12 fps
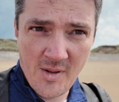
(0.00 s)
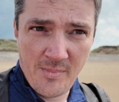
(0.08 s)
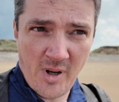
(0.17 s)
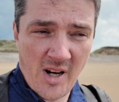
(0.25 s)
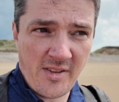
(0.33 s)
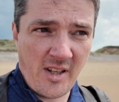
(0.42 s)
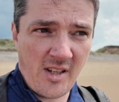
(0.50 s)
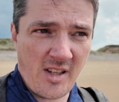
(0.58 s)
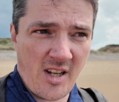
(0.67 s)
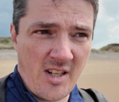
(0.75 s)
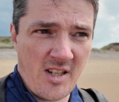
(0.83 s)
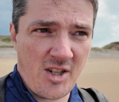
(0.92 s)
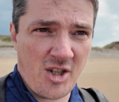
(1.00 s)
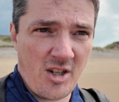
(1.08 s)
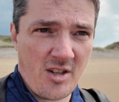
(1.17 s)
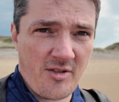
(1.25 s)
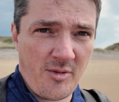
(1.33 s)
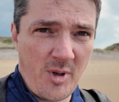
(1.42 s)
but I think the
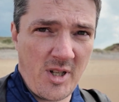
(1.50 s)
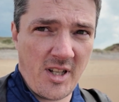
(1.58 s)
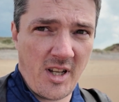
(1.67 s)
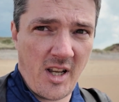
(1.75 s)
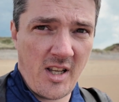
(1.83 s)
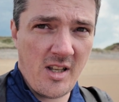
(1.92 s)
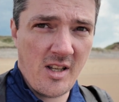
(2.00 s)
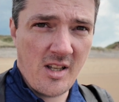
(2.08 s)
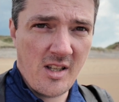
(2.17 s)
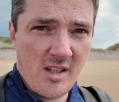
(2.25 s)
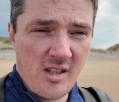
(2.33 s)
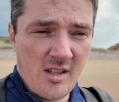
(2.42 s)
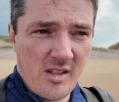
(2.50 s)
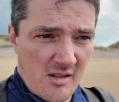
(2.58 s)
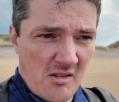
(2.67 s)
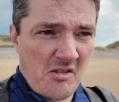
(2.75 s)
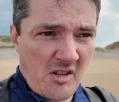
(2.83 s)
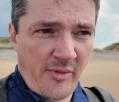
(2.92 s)
conditions for me today,
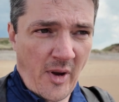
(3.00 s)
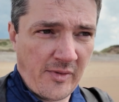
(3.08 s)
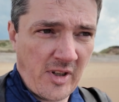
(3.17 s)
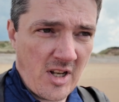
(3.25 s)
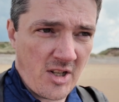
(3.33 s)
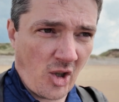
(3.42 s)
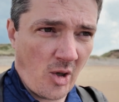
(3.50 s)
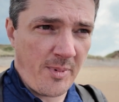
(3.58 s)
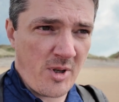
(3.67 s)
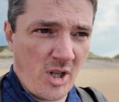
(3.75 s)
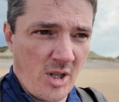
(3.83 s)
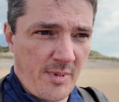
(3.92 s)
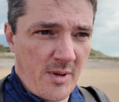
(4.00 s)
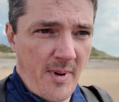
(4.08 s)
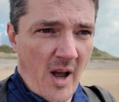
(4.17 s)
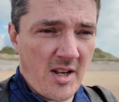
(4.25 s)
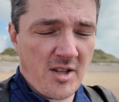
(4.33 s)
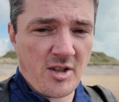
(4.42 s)
the 15 stop is going to be
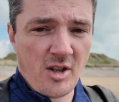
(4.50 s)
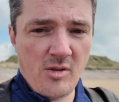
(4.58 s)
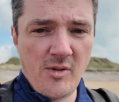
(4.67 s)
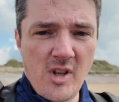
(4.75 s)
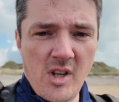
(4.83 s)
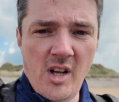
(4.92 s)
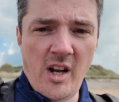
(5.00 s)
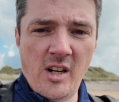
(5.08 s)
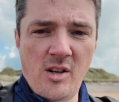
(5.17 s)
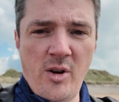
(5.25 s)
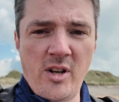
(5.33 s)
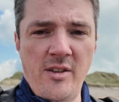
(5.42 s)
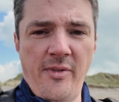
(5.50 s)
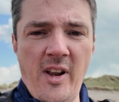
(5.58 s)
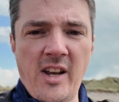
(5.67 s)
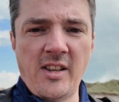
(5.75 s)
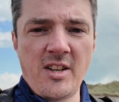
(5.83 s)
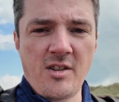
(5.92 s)
best. So I'm going to quickly
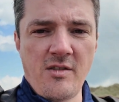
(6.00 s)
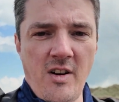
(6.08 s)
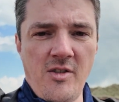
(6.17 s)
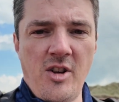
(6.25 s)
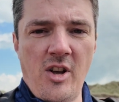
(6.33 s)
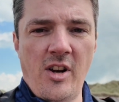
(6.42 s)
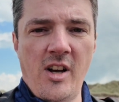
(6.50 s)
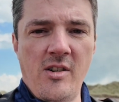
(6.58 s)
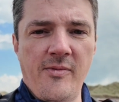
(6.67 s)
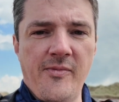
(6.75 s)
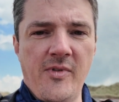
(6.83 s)
flick this around here now